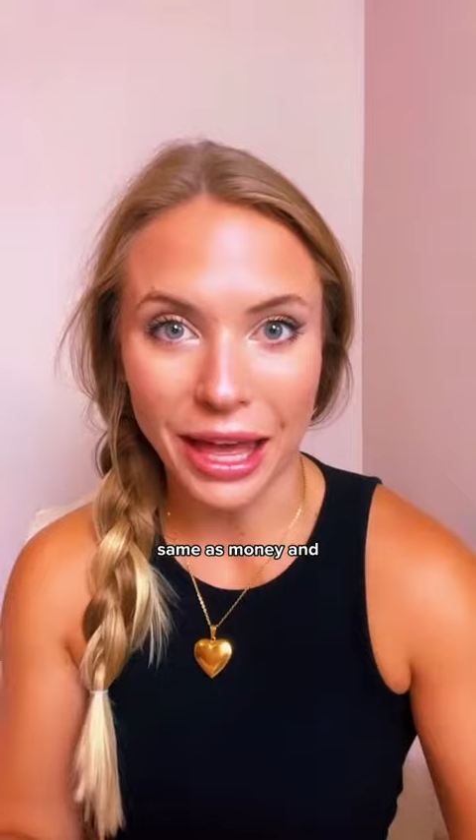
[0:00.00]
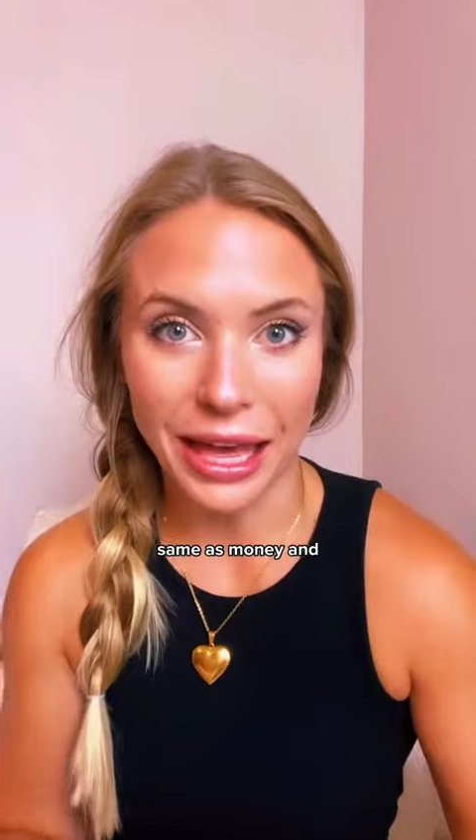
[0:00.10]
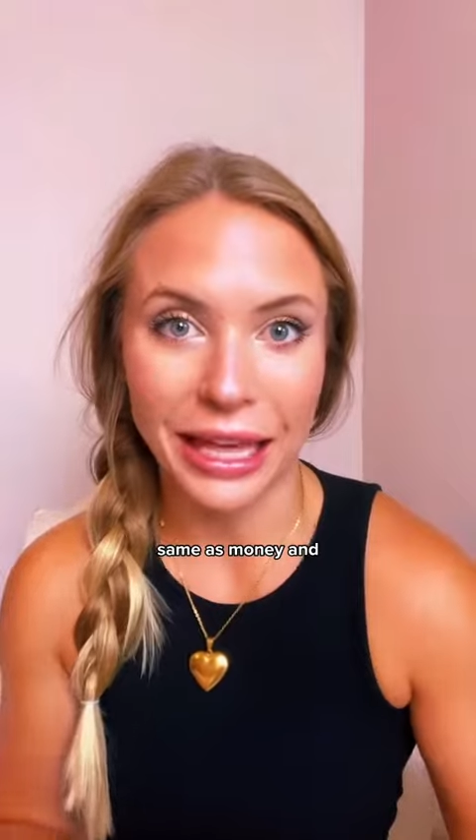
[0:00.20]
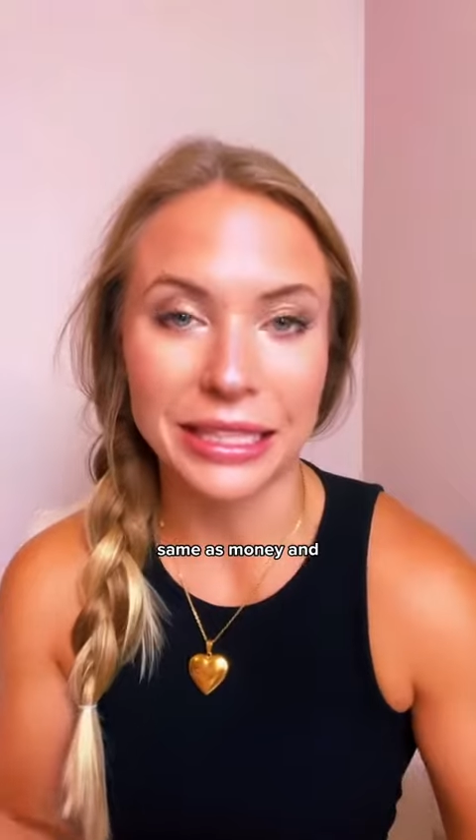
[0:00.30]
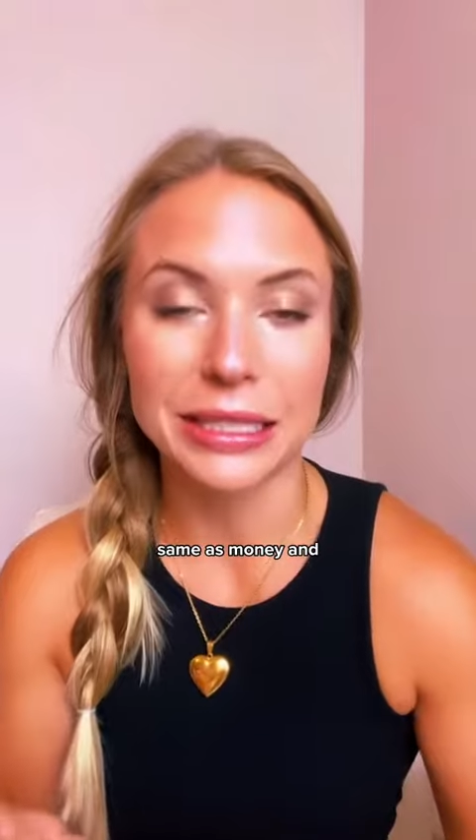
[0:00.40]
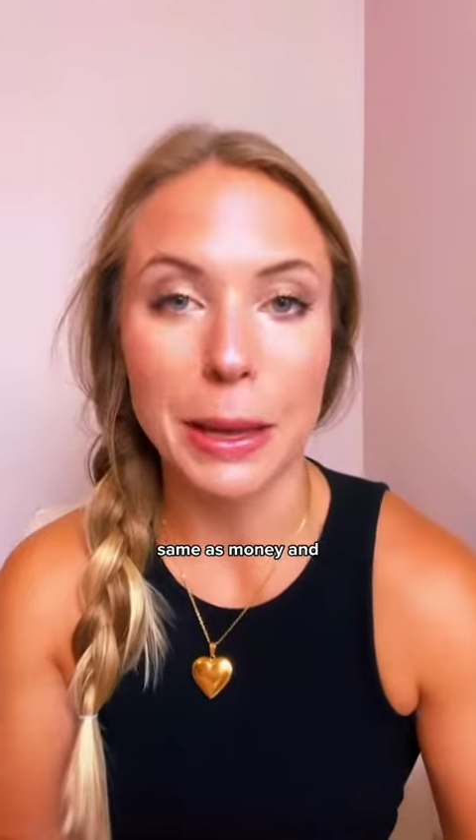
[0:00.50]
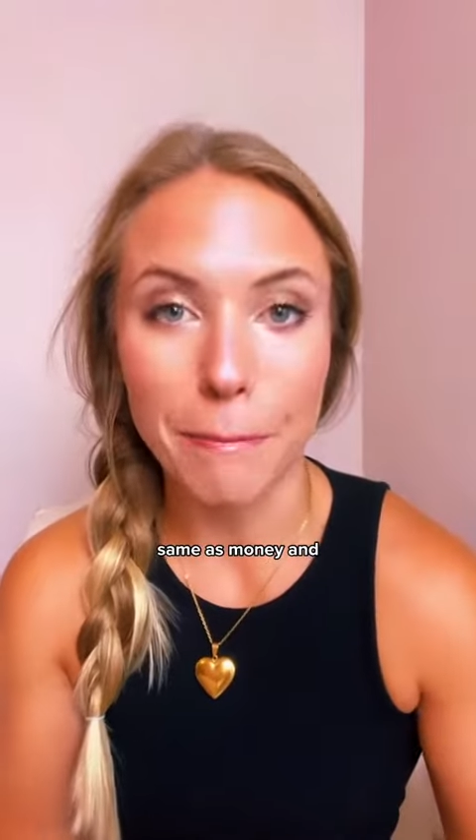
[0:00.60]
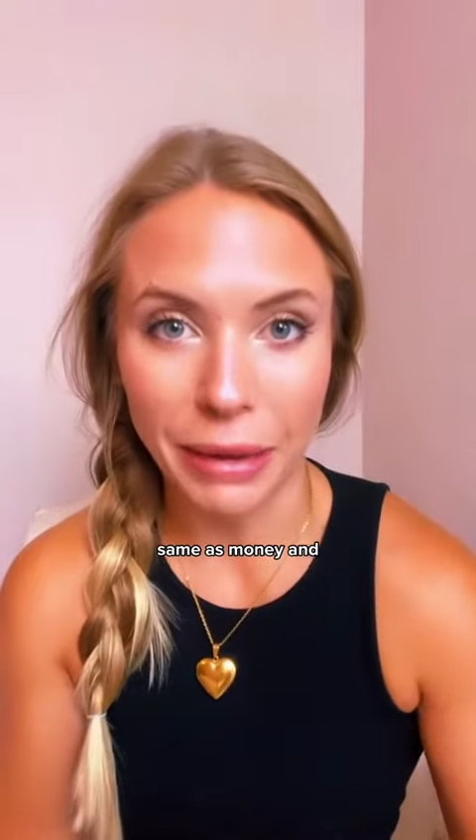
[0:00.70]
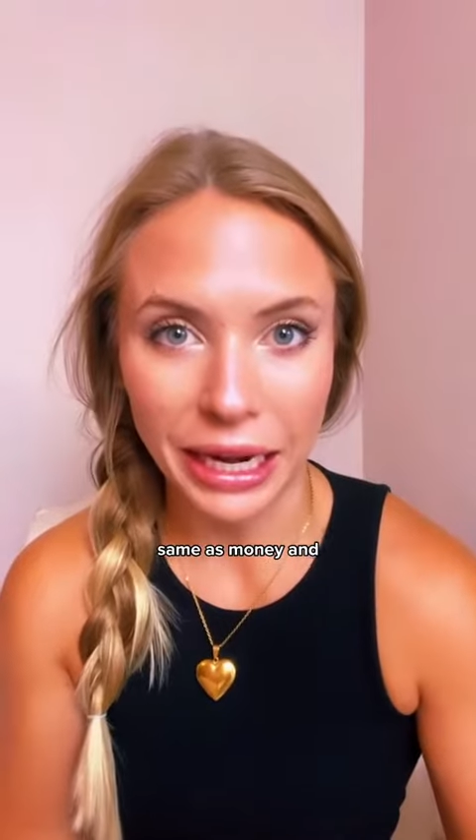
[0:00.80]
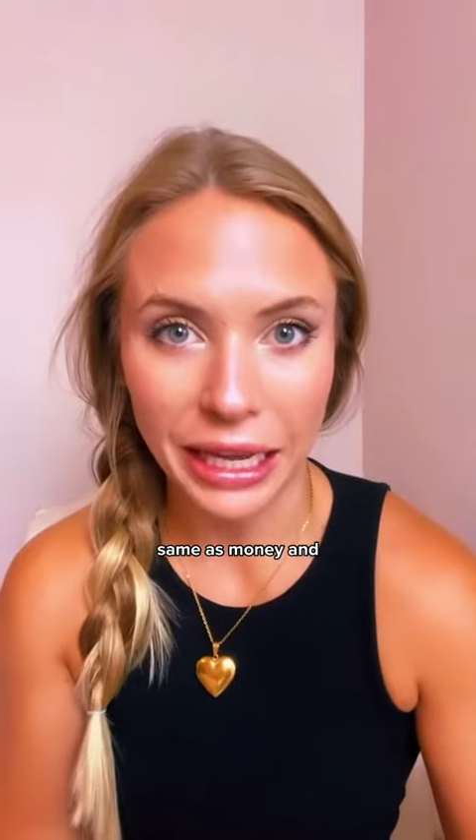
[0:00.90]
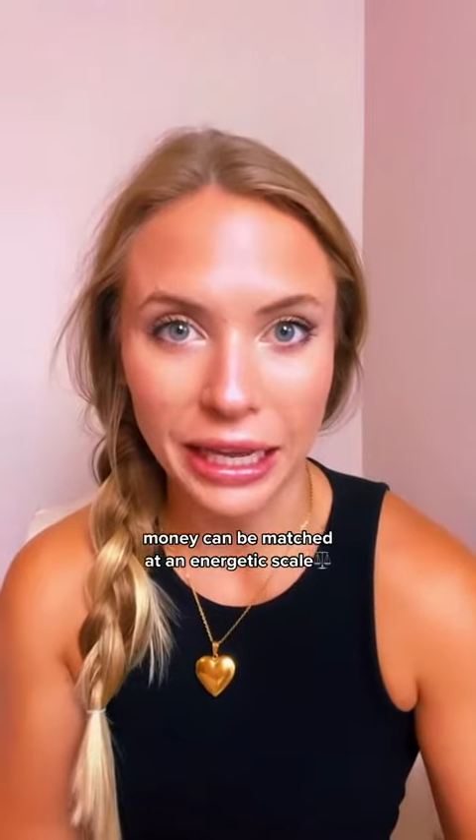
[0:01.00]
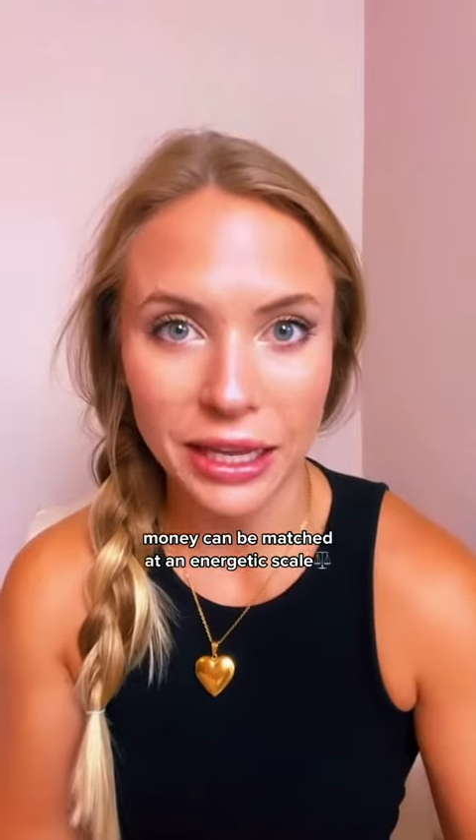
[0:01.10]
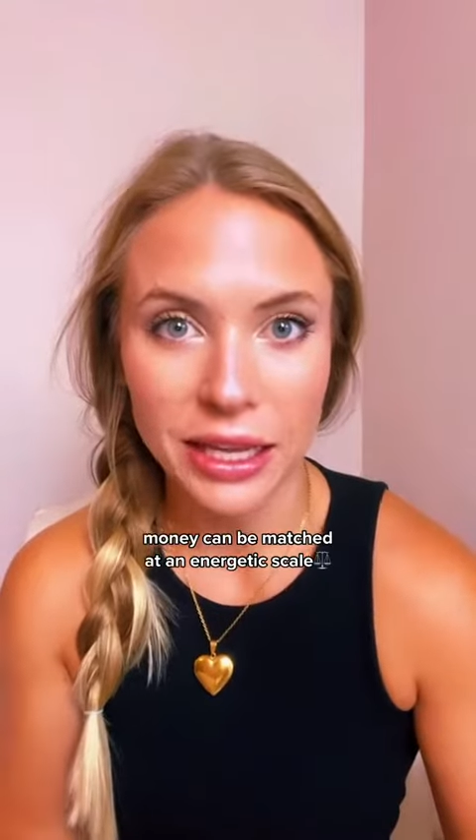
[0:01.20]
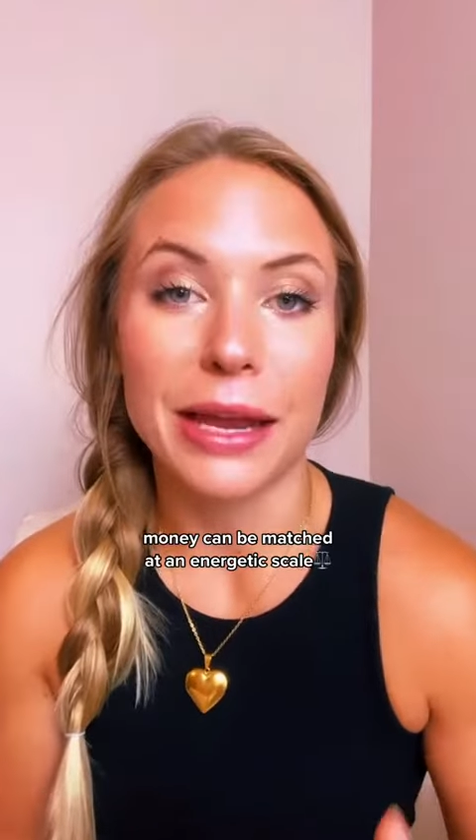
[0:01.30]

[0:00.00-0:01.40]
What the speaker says: as money.